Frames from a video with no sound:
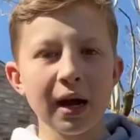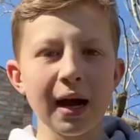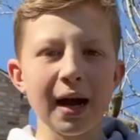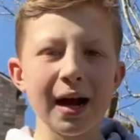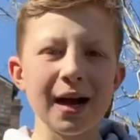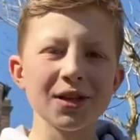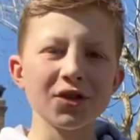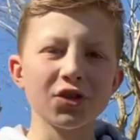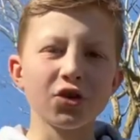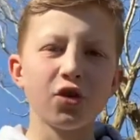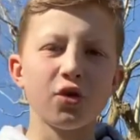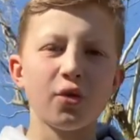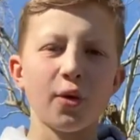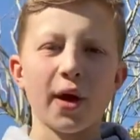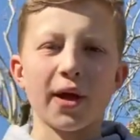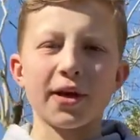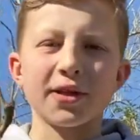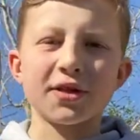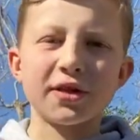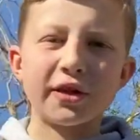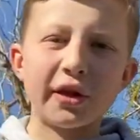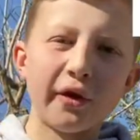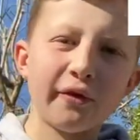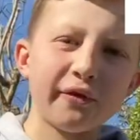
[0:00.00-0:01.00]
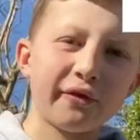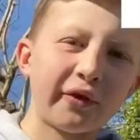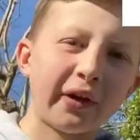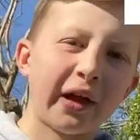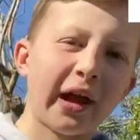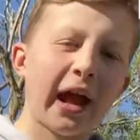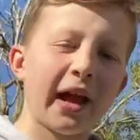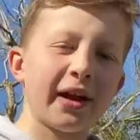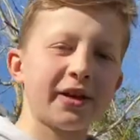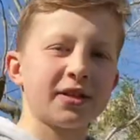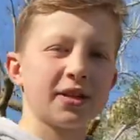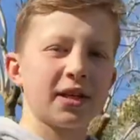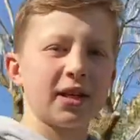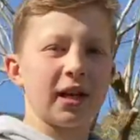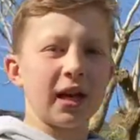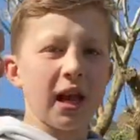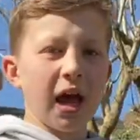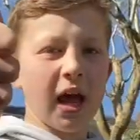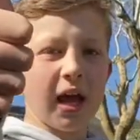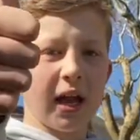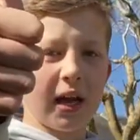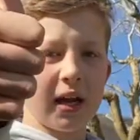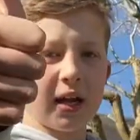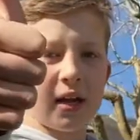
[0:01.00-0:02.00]
As always, don't forget to
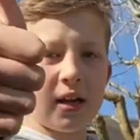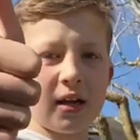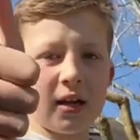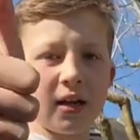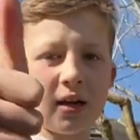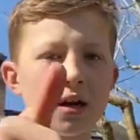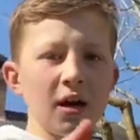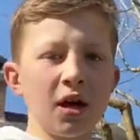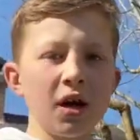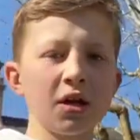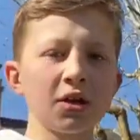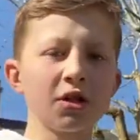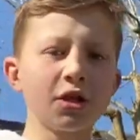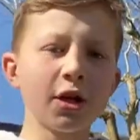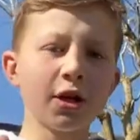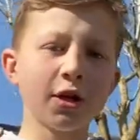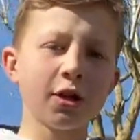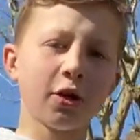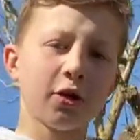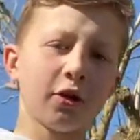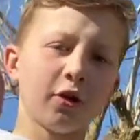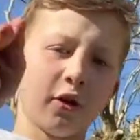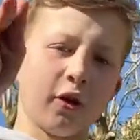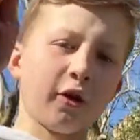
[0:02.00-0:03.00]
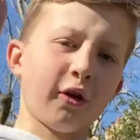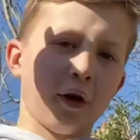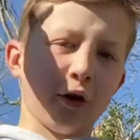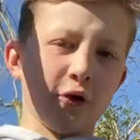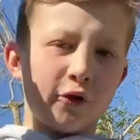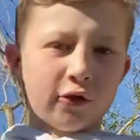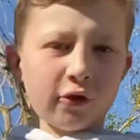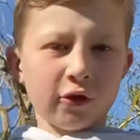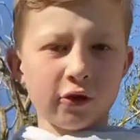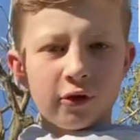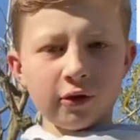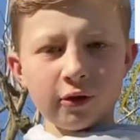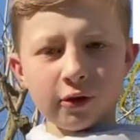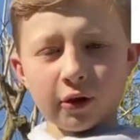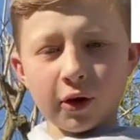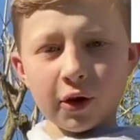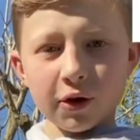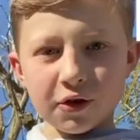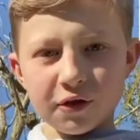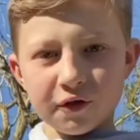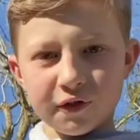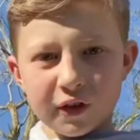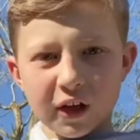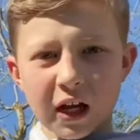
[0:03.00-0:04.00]
like, turn on the
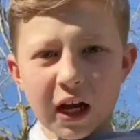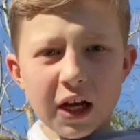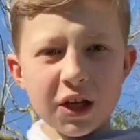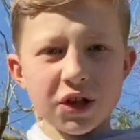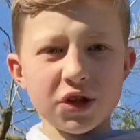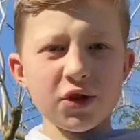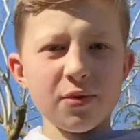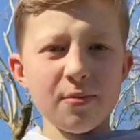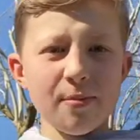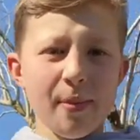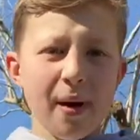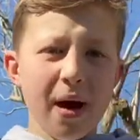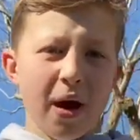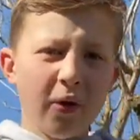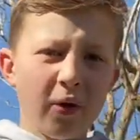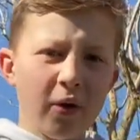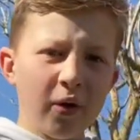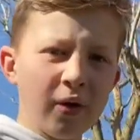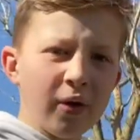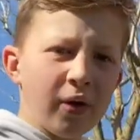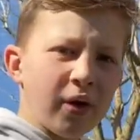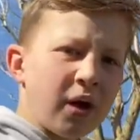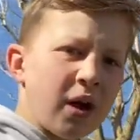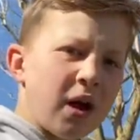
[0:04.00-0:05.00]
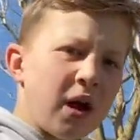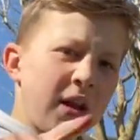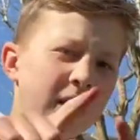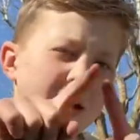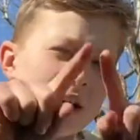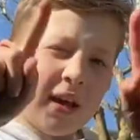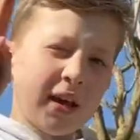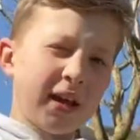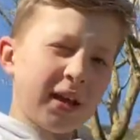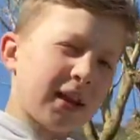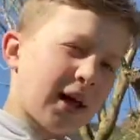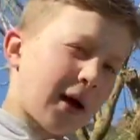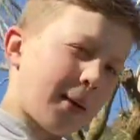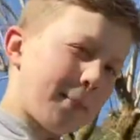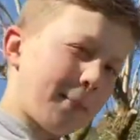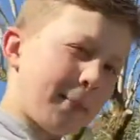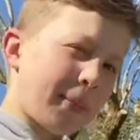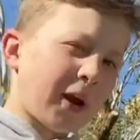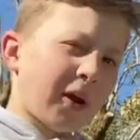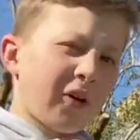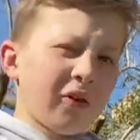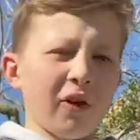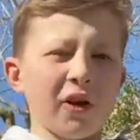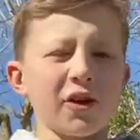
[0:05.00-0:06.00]
notification bell, hit that
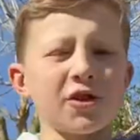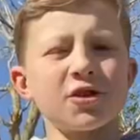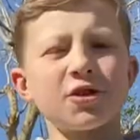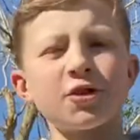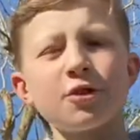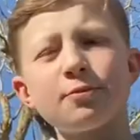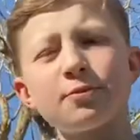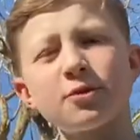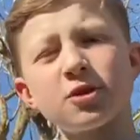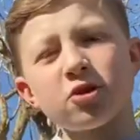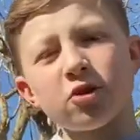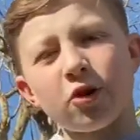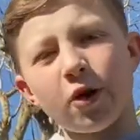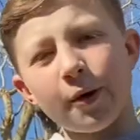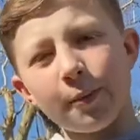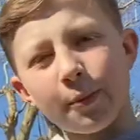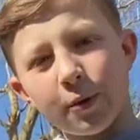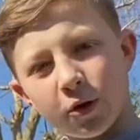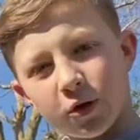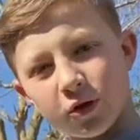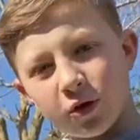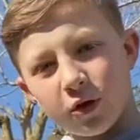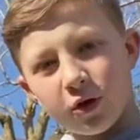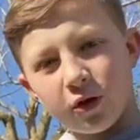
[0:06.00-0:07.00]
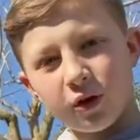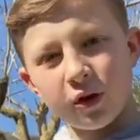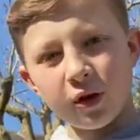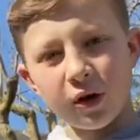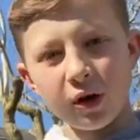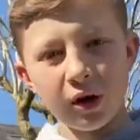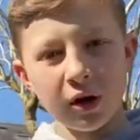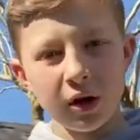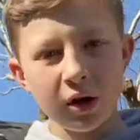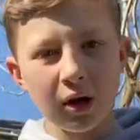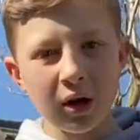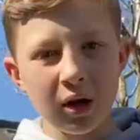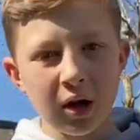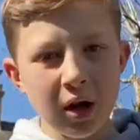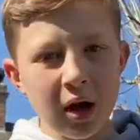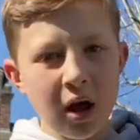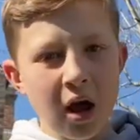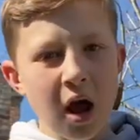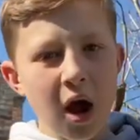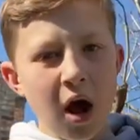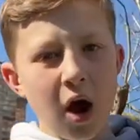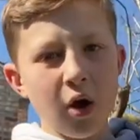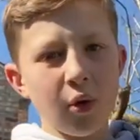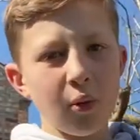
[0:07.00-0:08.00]
big red subscribe button.
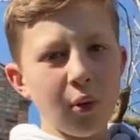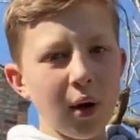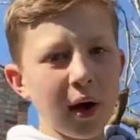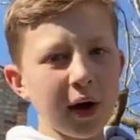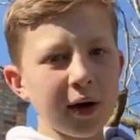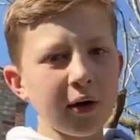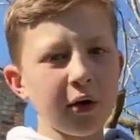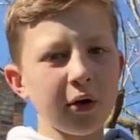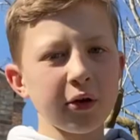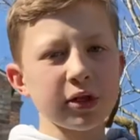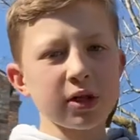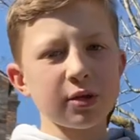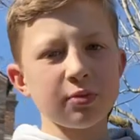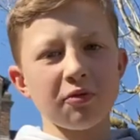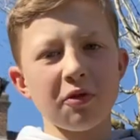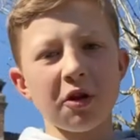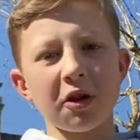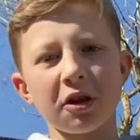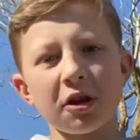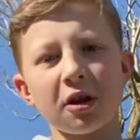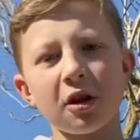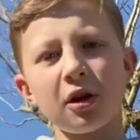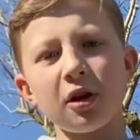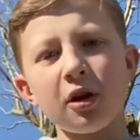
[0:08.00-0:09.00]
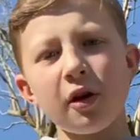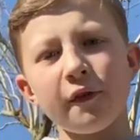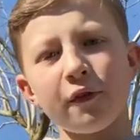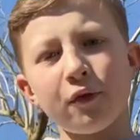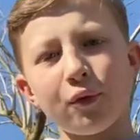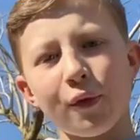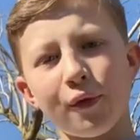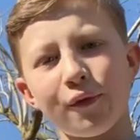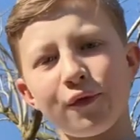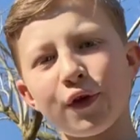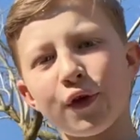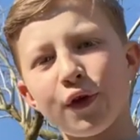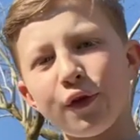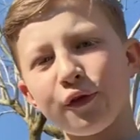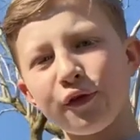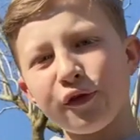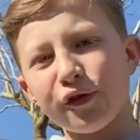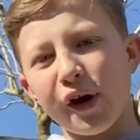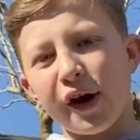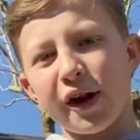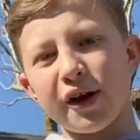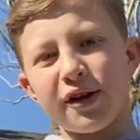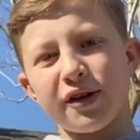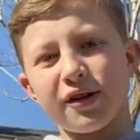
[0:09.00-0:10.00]
And why not spread the love with your
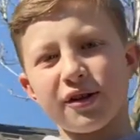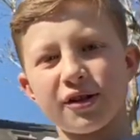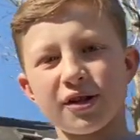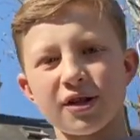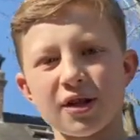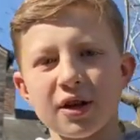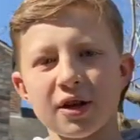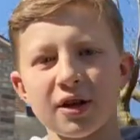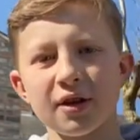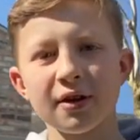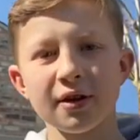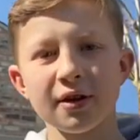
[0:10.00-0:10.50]
friends?